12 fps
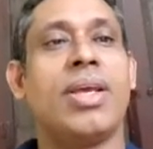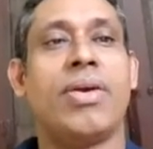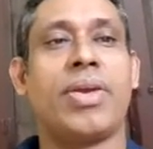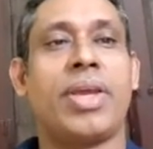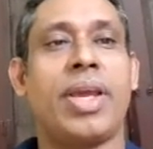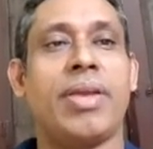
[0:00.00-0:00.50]

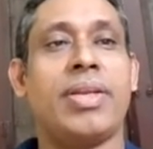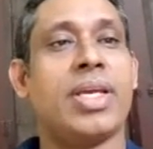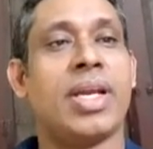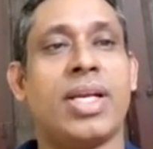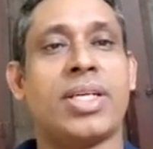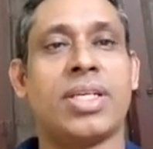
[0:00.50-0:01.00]
Okay, near
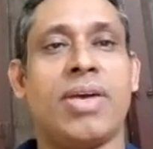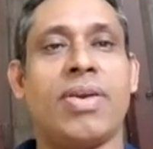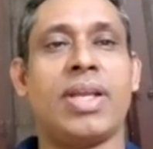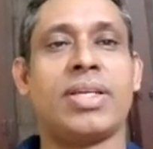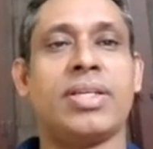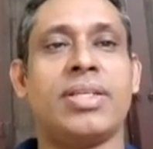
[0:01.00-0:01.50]

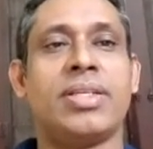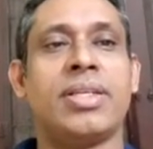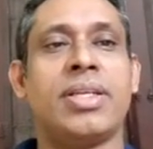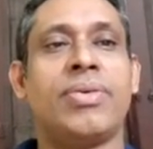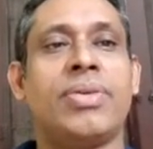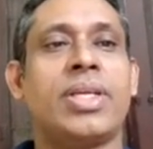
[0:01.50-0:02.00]
ultraviolet.
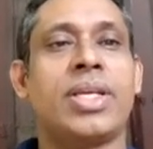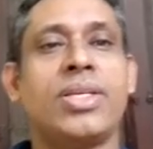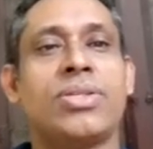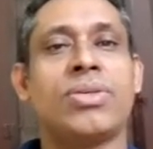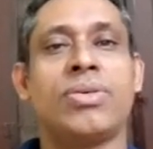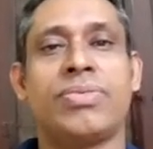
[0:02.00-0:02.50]
Now in the
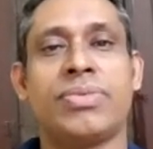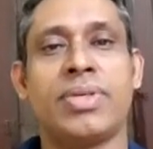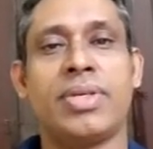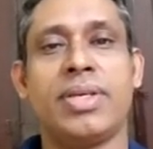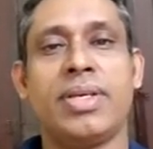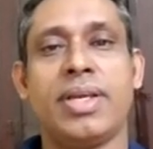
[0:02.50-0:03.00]
case of
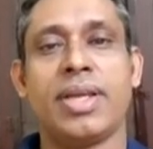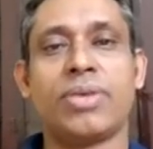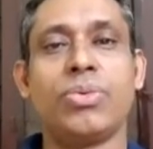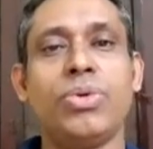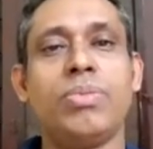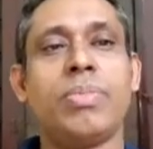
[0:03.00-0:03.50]
a
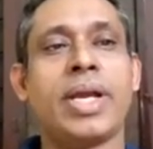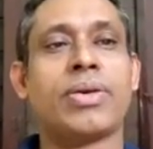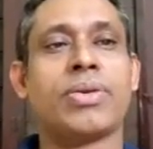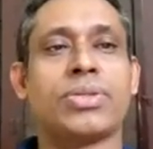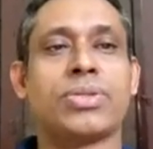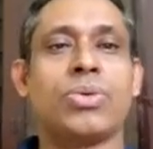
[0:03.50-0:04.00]
good
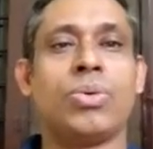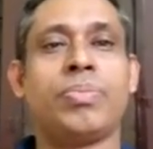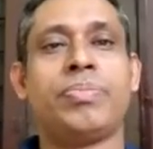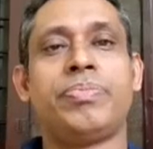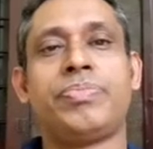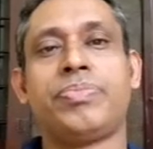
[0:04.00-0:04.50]

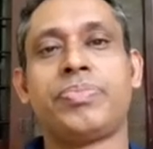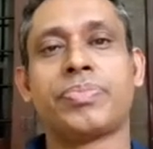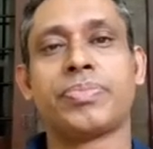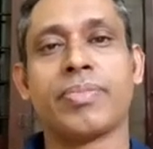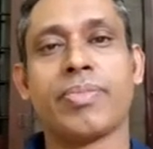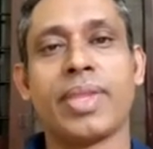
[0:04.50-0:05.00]
microscope
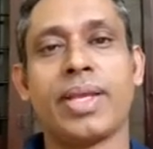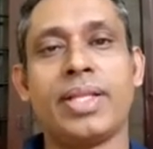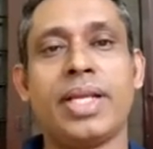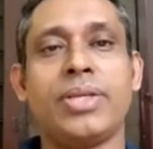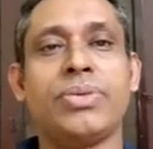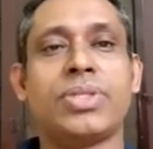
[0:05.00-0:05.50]

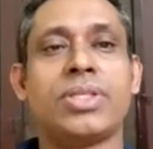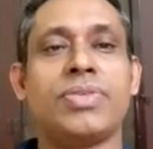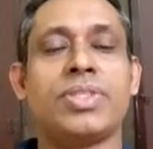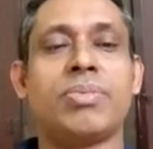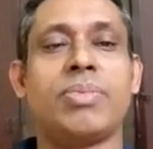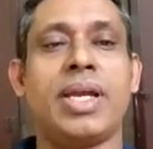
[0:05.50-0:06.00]
that uses
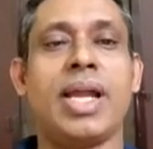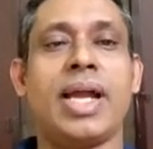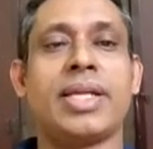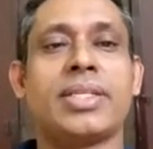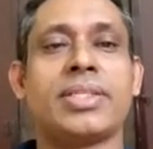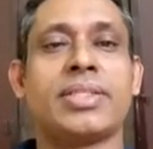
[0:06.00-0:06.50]
visible
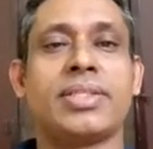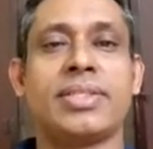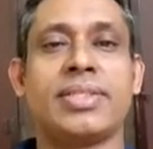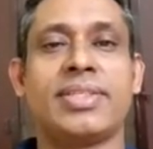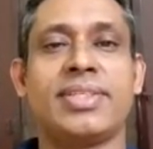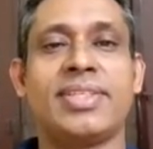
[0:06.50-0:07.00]
light,
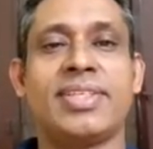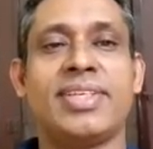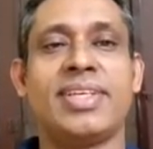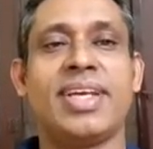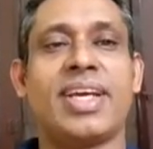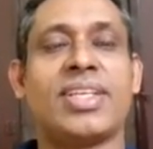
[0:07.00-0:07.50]

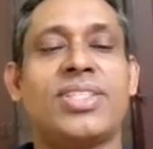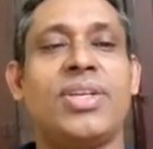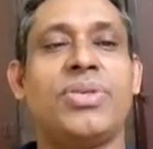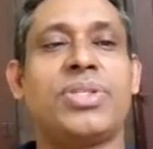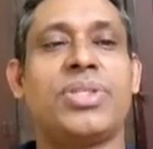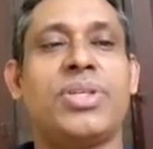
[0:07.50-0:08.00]
a
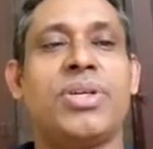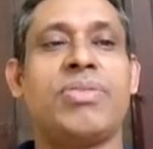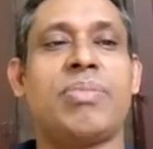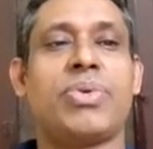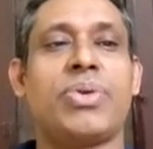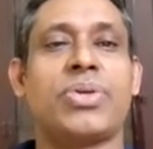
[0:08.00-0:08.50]
resolution of
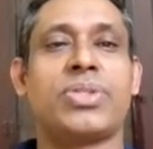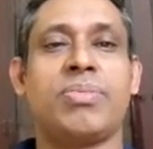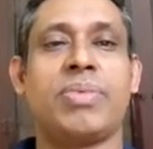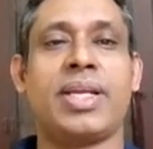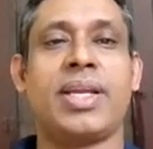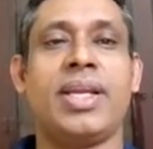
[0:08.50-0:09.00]

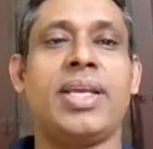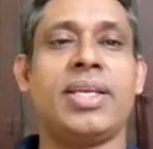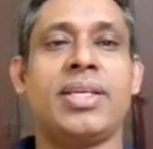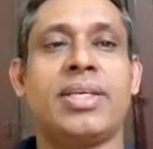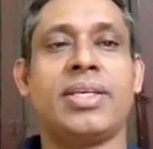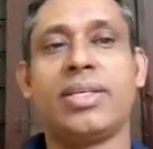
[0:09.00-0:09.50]
approximately
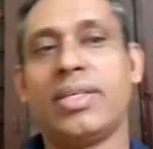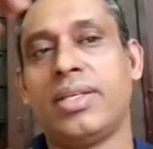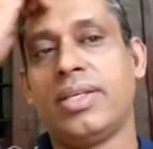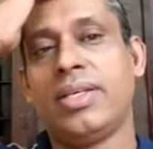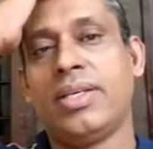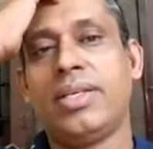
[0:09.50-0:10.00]

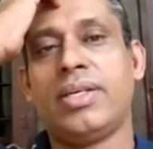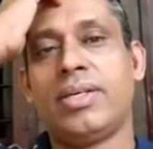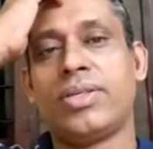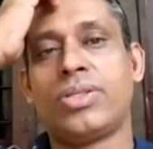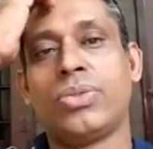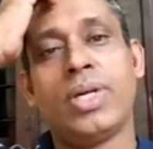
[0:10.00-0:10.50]

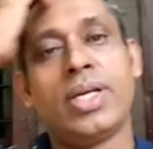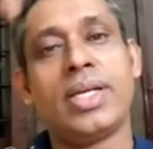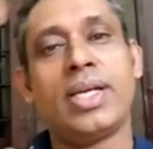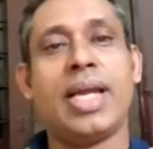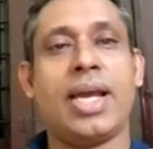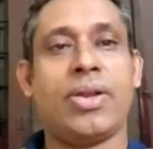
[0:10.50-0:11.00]

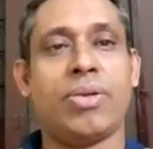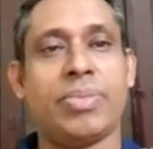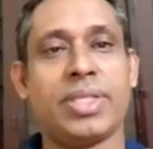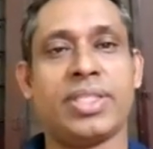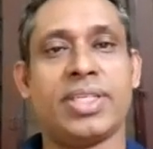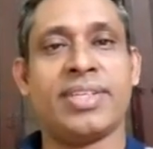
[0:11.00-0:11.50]
200
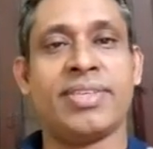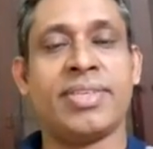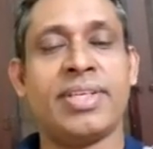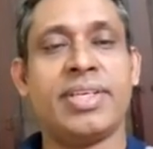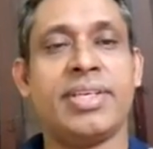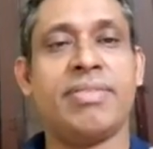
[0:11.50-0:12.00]
nanometer
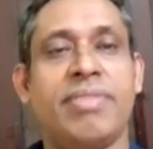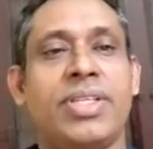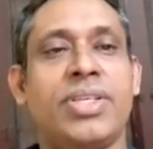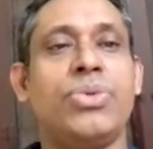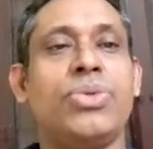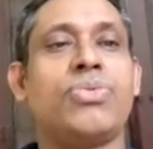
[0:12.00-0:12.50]
with
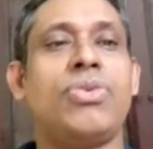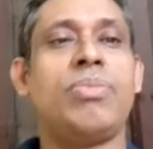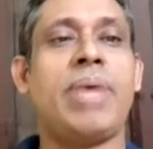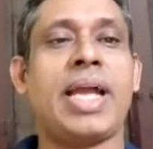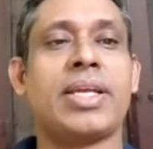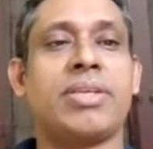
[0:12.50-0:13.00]
a useful
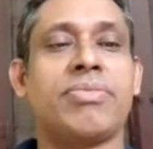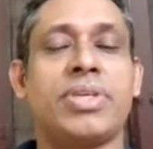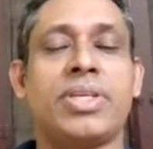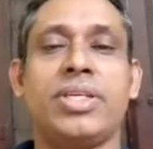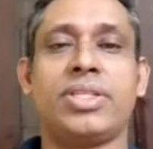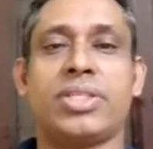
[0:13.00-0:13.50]

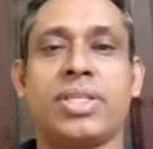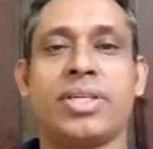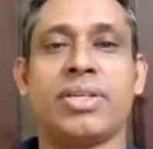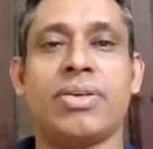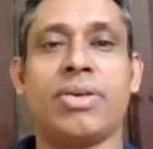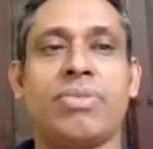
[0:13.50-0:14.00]
magnification
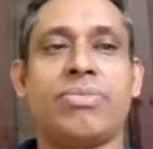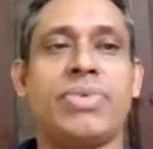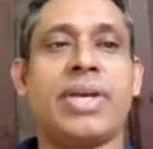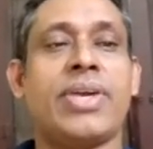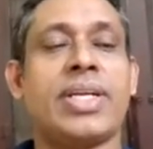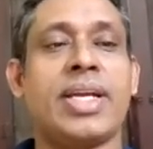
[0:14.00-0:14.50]
of
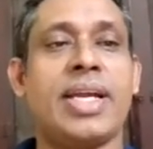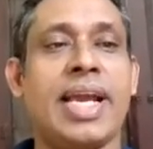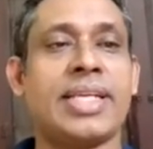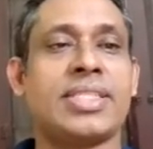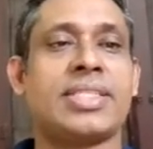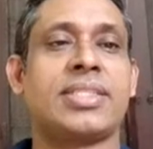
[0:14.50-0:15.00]

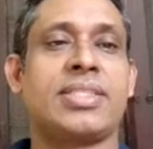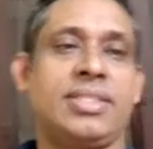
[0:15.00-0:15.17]
500x